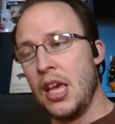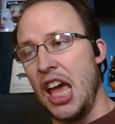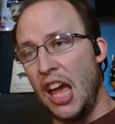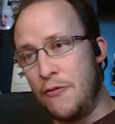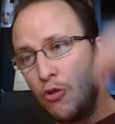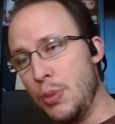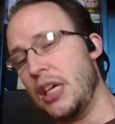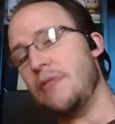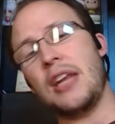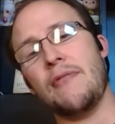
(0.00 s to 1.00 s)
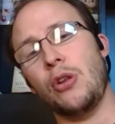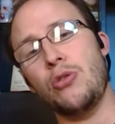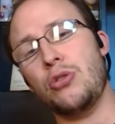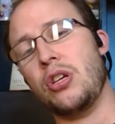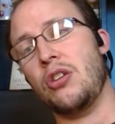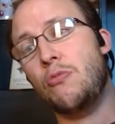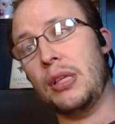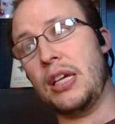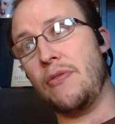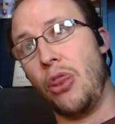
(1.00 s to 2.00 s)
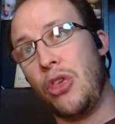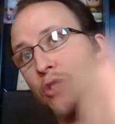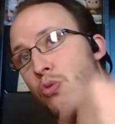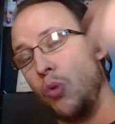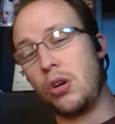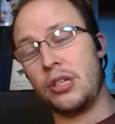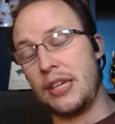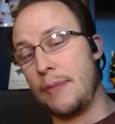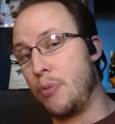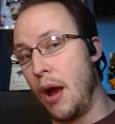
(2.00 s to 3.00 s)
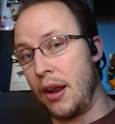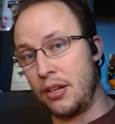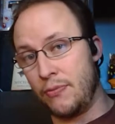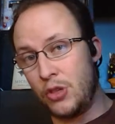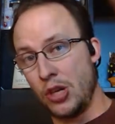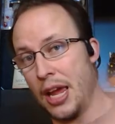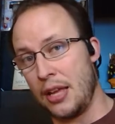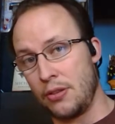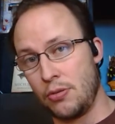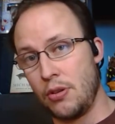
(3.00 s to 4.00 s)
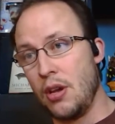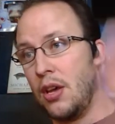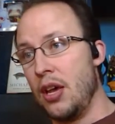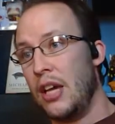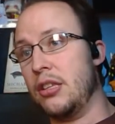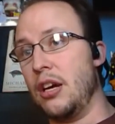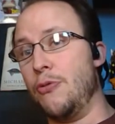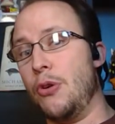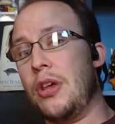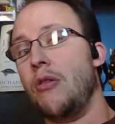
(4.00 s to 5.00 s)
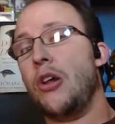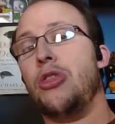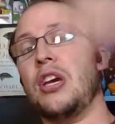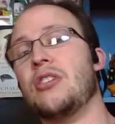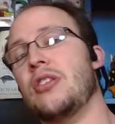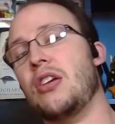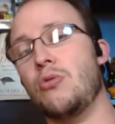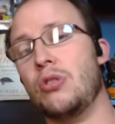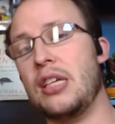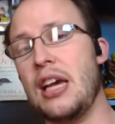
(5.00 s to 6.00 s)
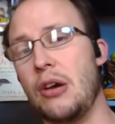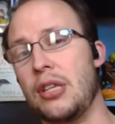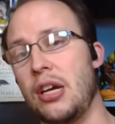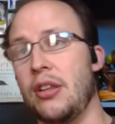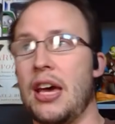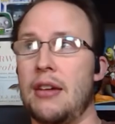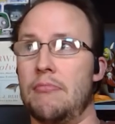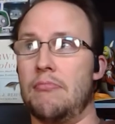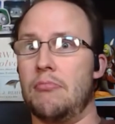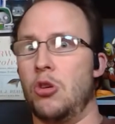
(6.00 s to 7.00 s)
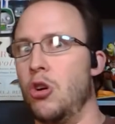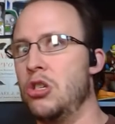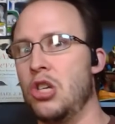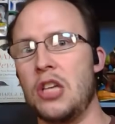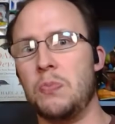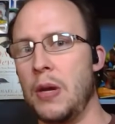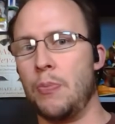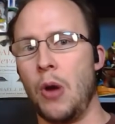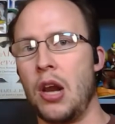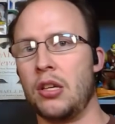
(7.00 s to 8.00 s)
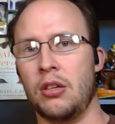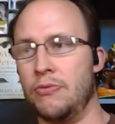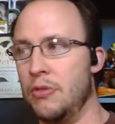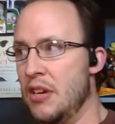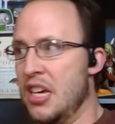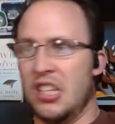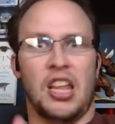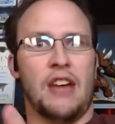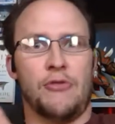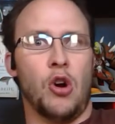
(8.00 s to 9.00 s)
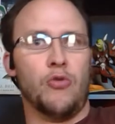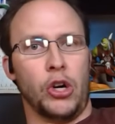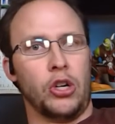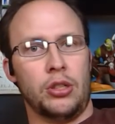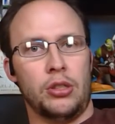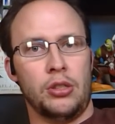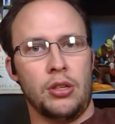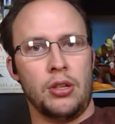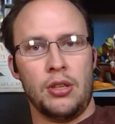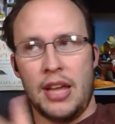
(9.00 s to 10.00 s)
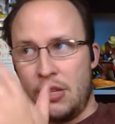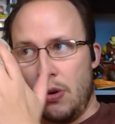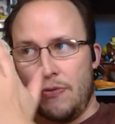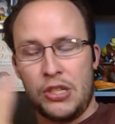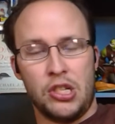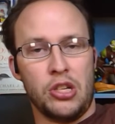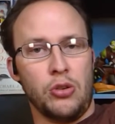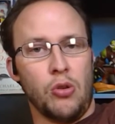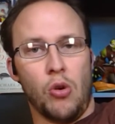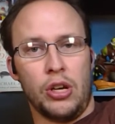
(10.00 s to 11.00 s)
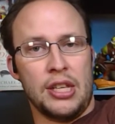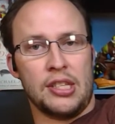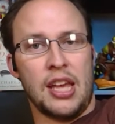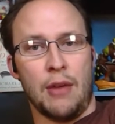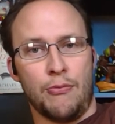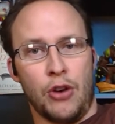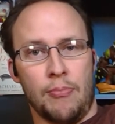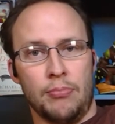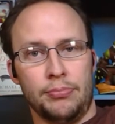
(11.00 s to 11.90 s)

If you believe in evolution, you believe this world is a product of chance, and therefore there are things that you see out there that could just be a product of leftover. That's where vestigial organs came from.